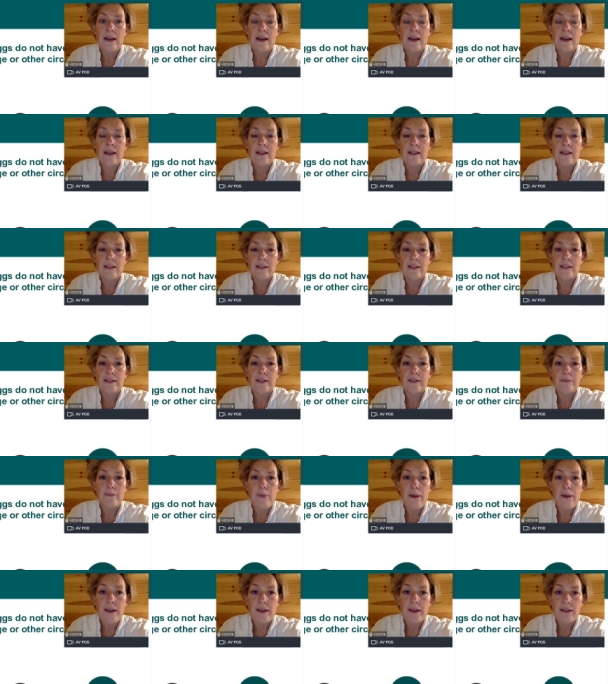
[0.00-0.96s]
and it's
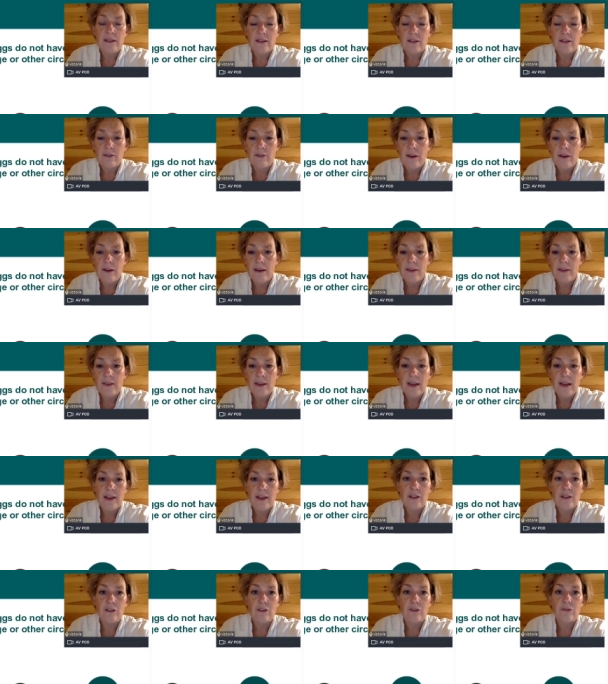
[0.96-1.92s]
expected around the
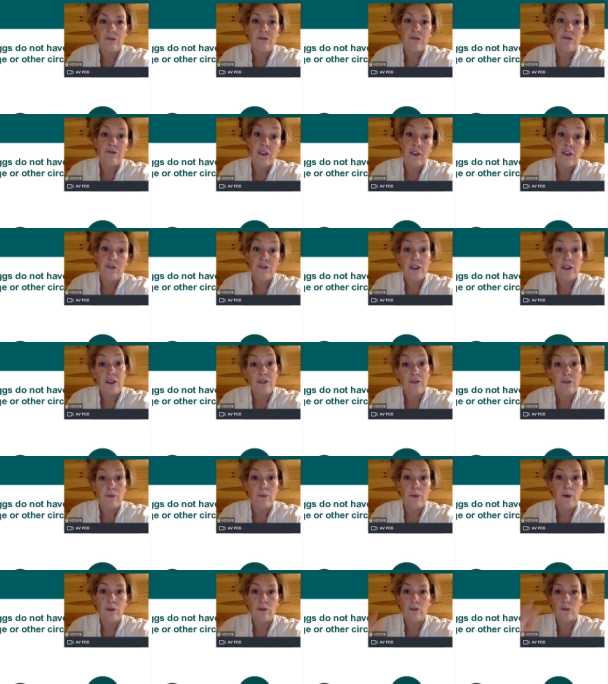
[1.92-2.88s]
age of fifty
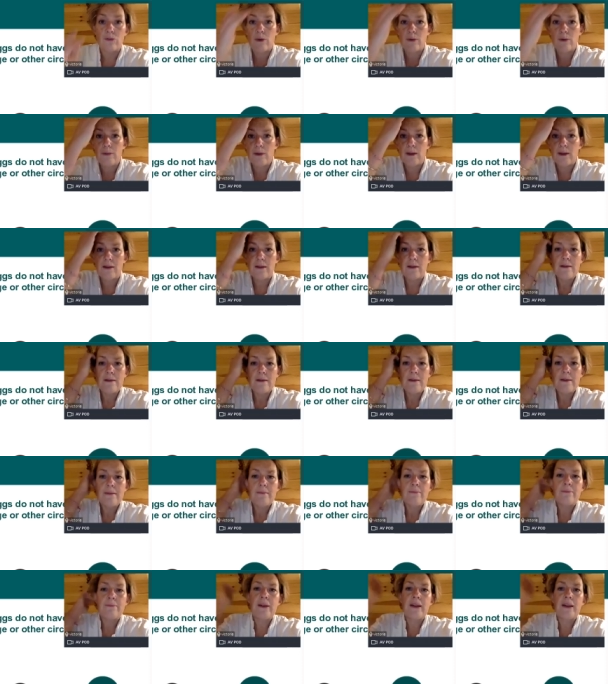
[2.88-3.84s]
for most women,
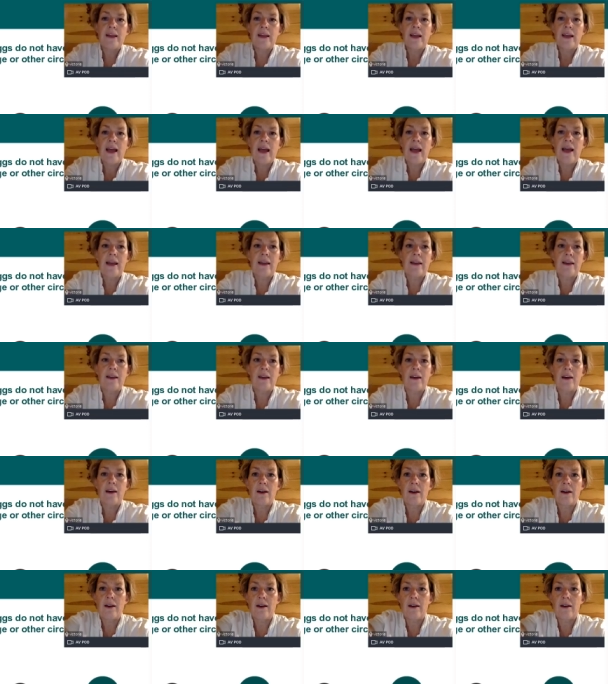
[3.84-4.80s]
but it can
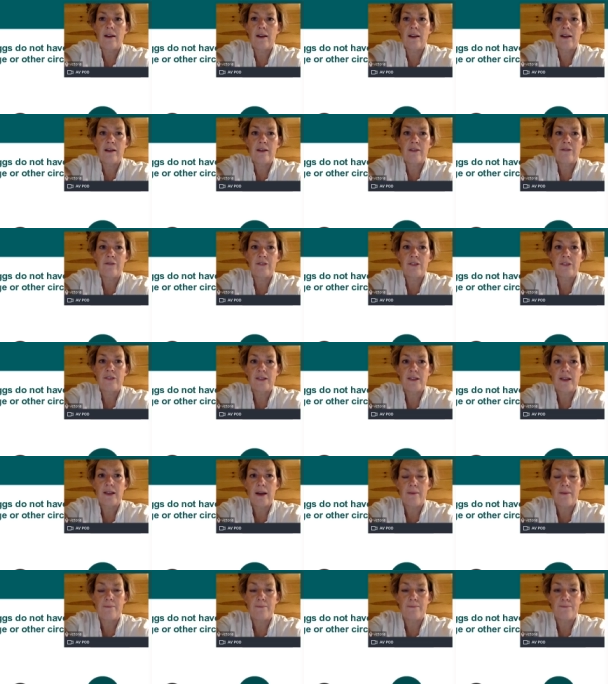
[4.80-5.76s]
occur earlier for
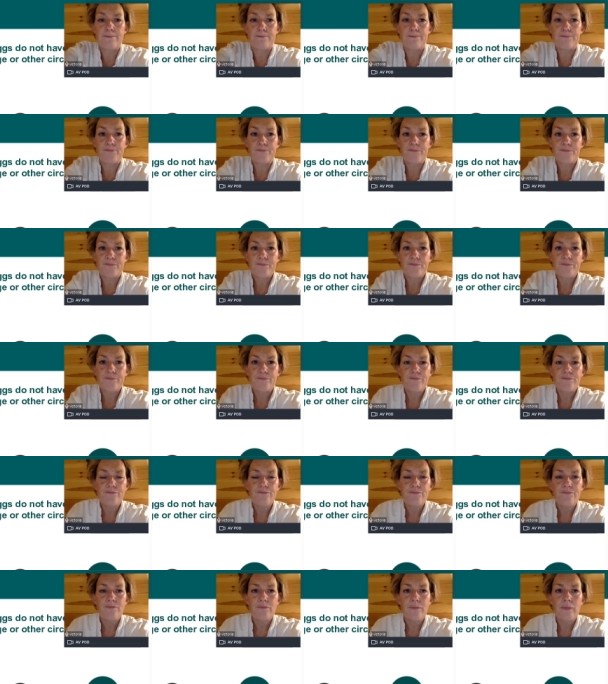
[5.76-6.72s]
some.
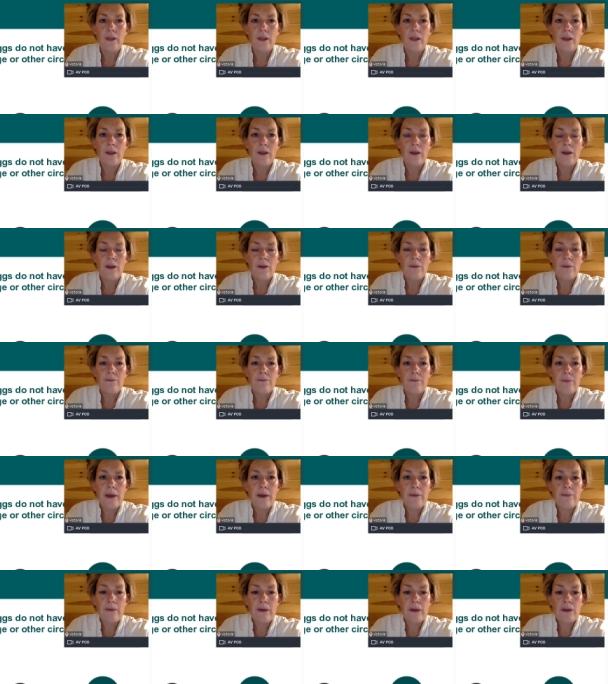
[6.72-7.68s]

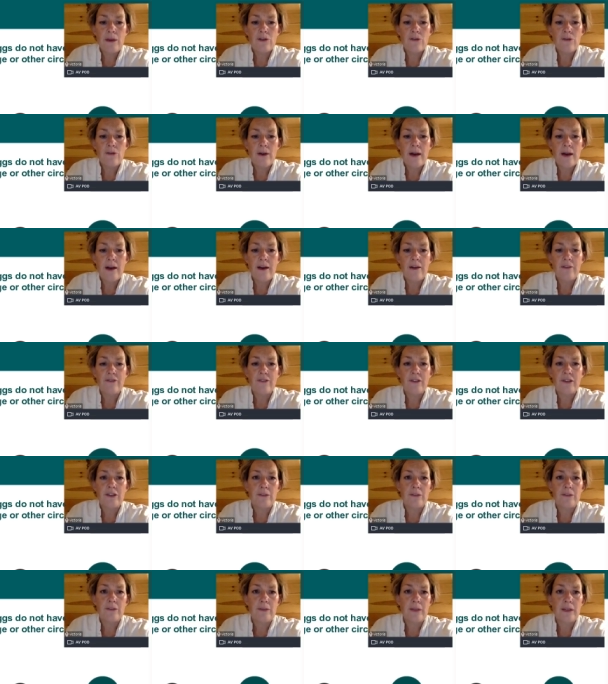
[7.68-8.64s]
Maybe you have
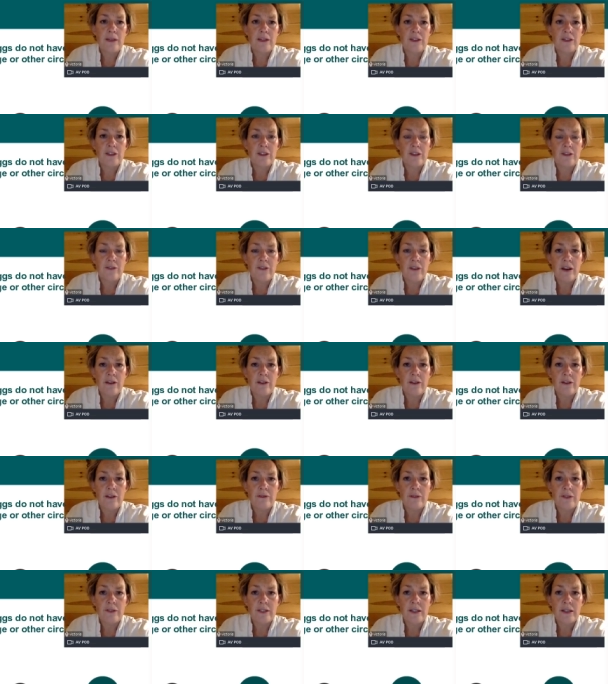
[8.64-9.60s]
a diminished
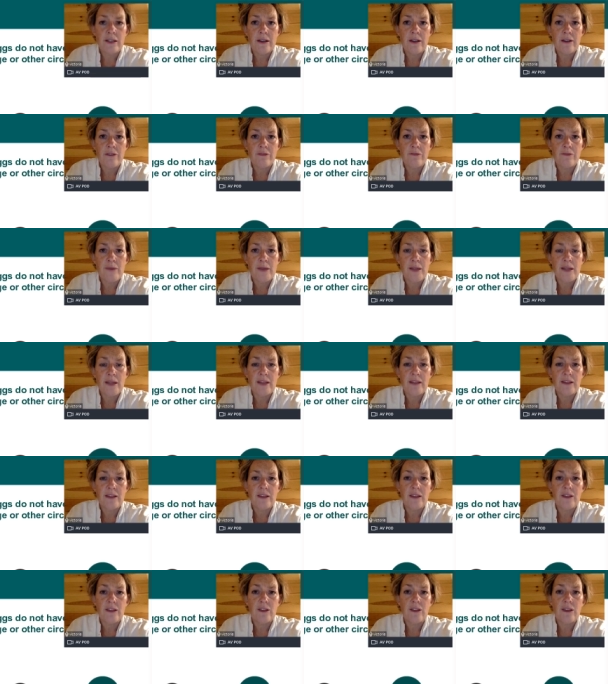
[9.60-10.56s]
ovarian reserve, meaning
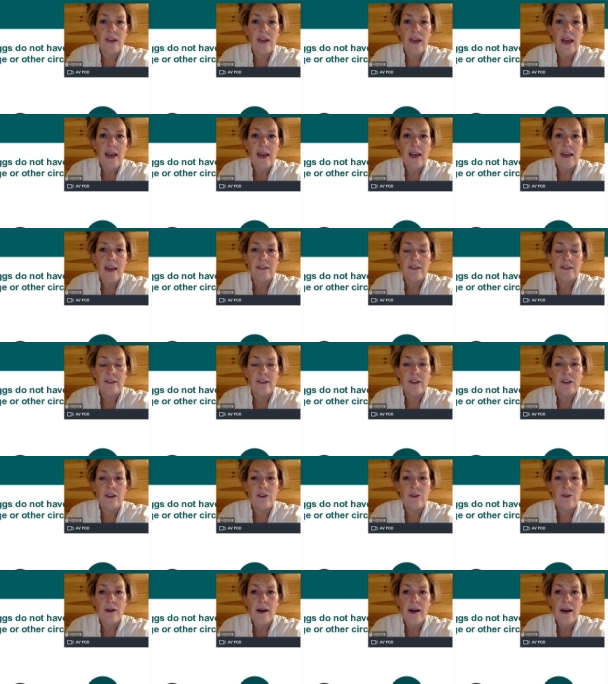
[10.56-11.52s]
that the eggs
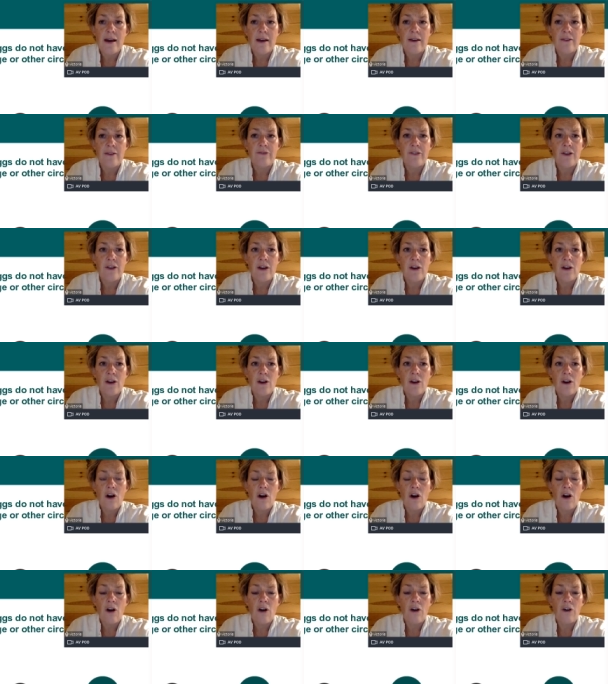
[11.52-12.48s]
that you have
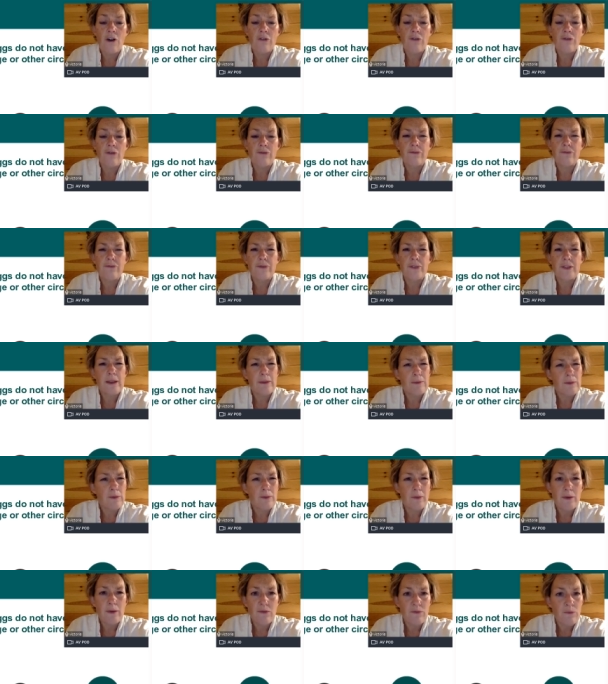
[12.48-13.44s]
are of, seem
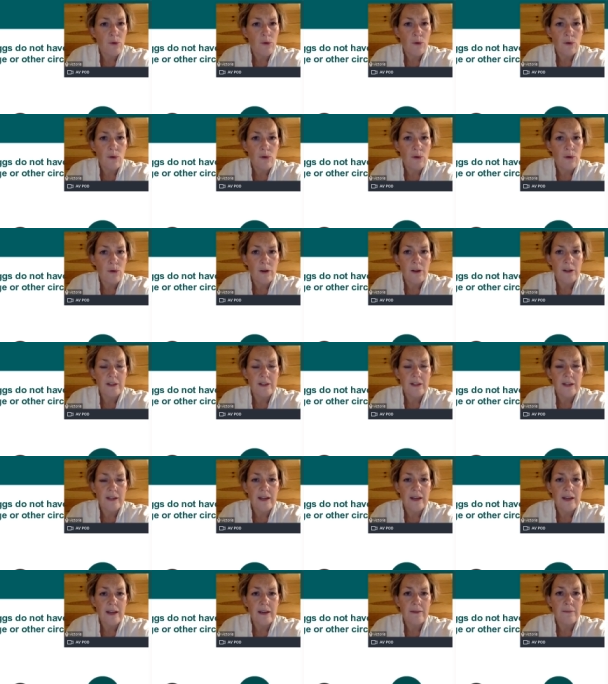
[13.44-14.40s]
to be of poor
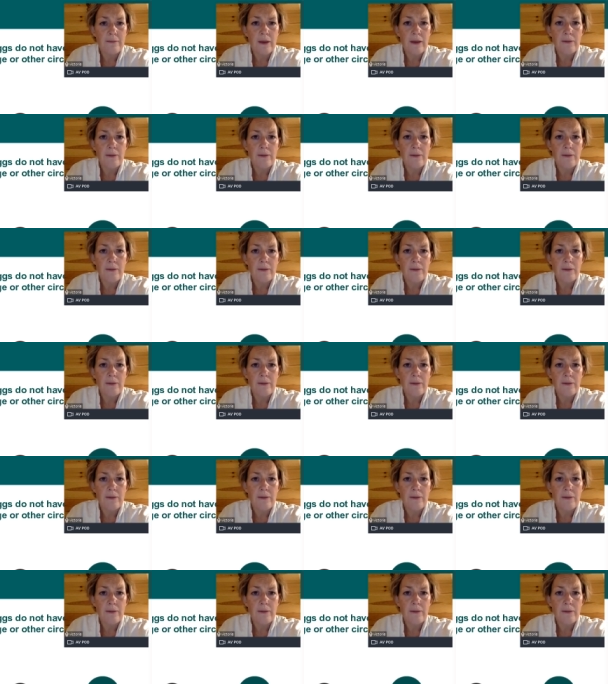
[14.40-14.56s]
quality, and